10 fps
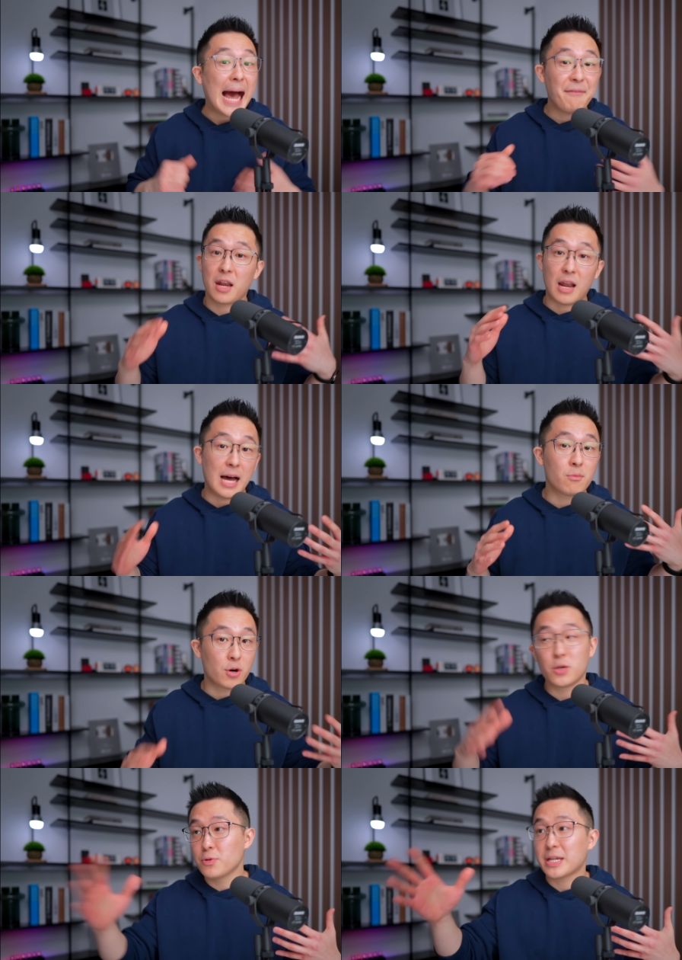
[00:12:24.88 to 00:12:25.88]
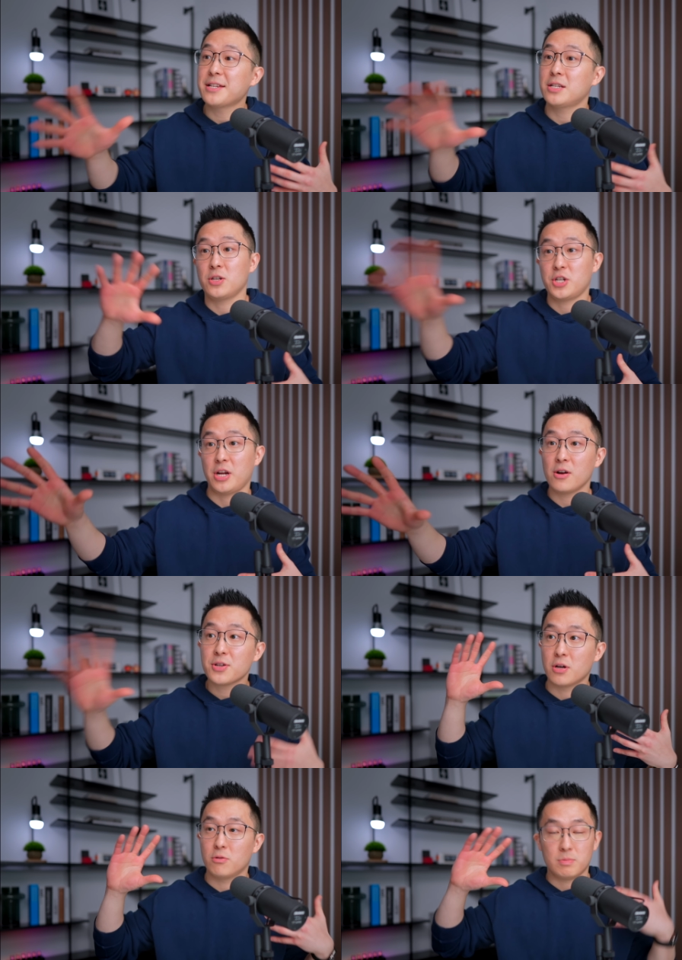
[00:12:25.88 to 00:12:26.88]
have a lot more use cases to share,
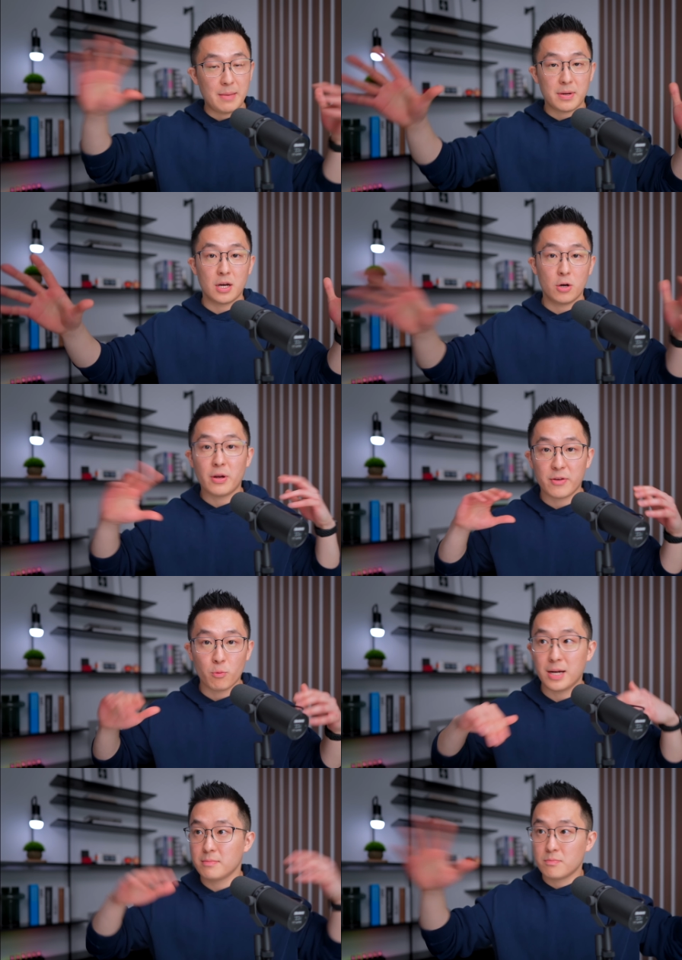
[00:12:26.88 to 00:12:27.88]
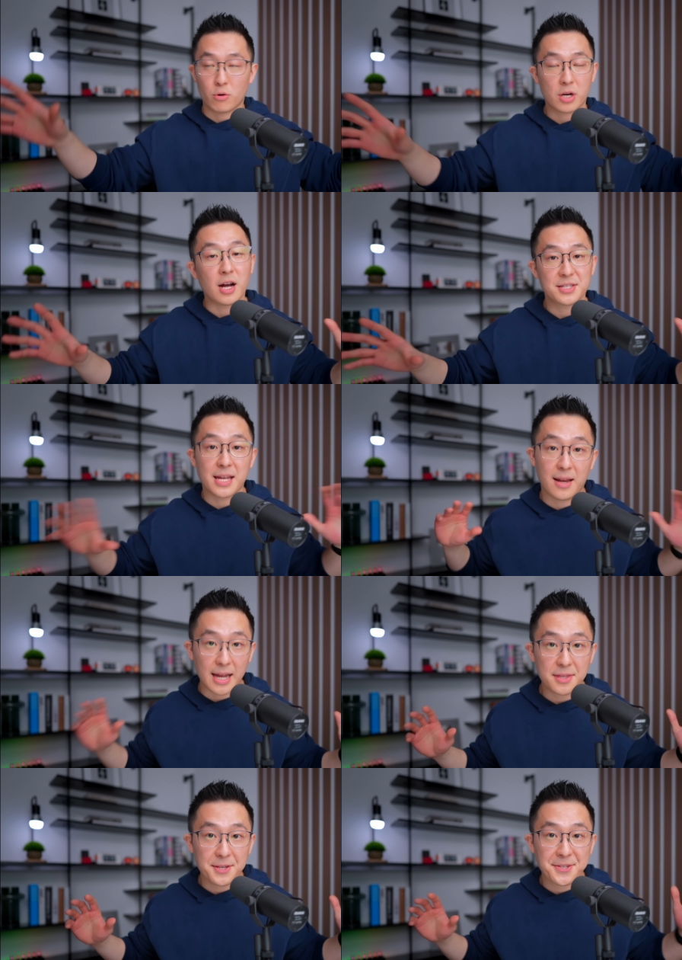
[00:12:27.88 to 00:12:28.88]
so let me know if you want more content
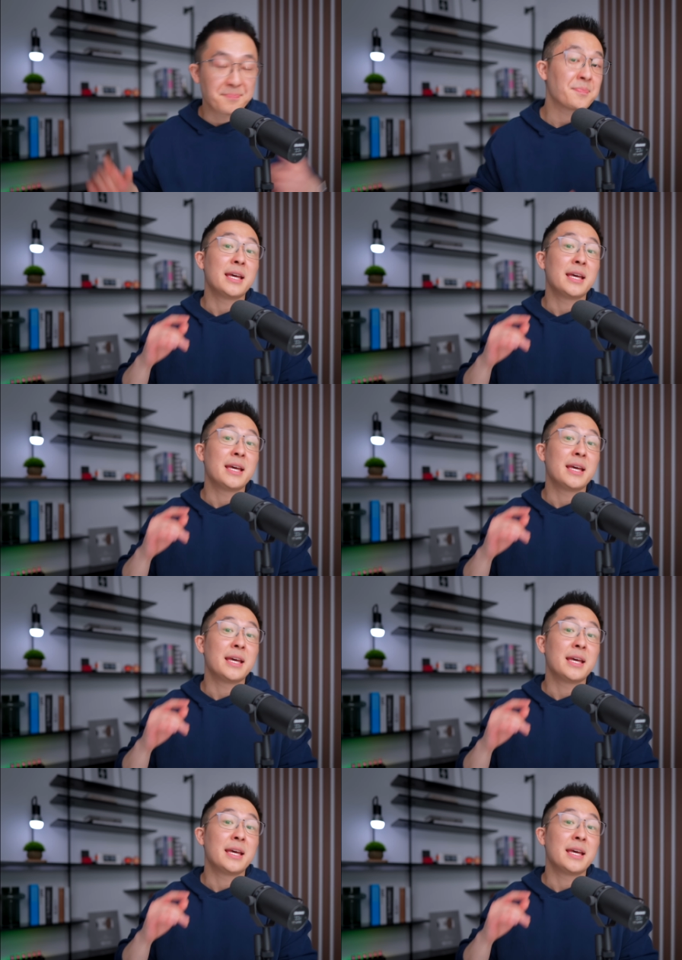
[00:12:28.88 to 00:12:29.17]
like this.